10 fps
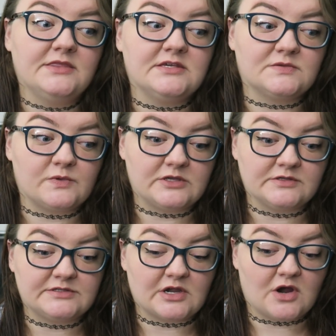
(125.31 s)
These
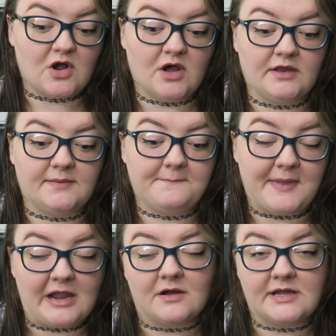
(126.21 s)
wheels are on
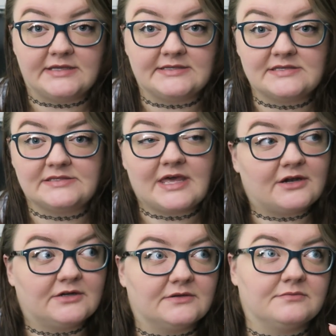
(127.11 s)
bearings that
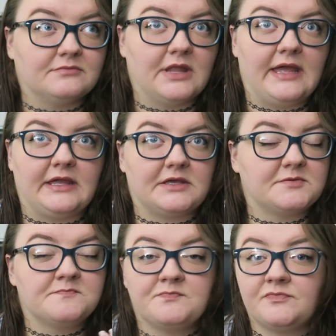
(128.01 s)
are like
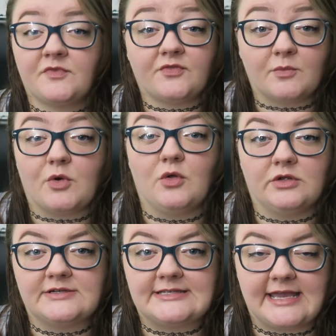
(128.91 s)
from
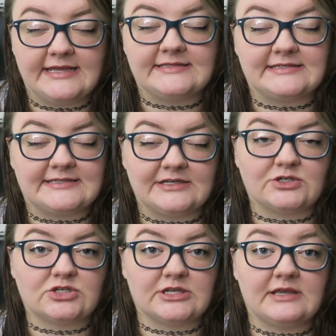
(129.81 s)
roller skates
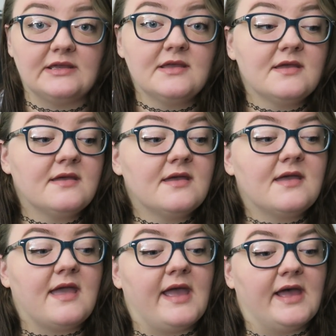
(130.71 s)
essentially,
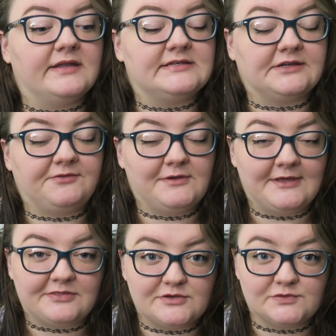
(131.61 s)
and if you
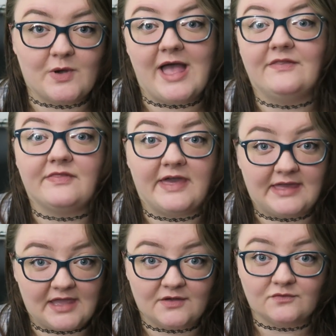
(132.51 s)
get those wet, they
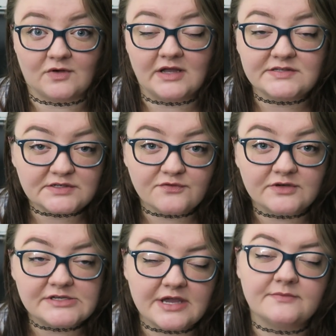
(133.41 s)
can rust
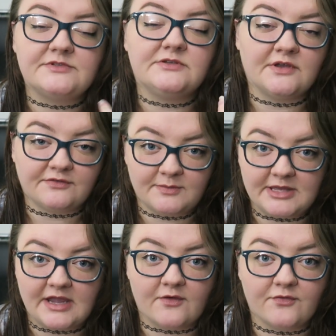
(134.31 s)
over time, so you have to be
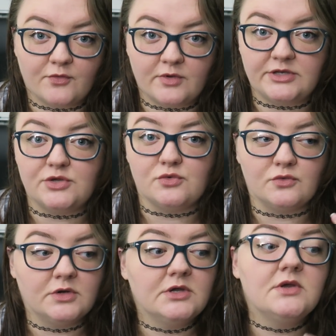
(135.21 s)
careful when
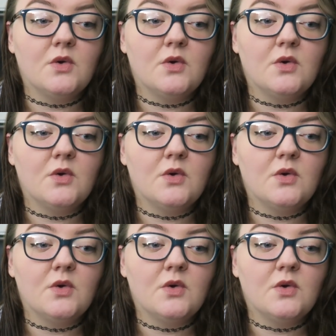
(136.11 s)
you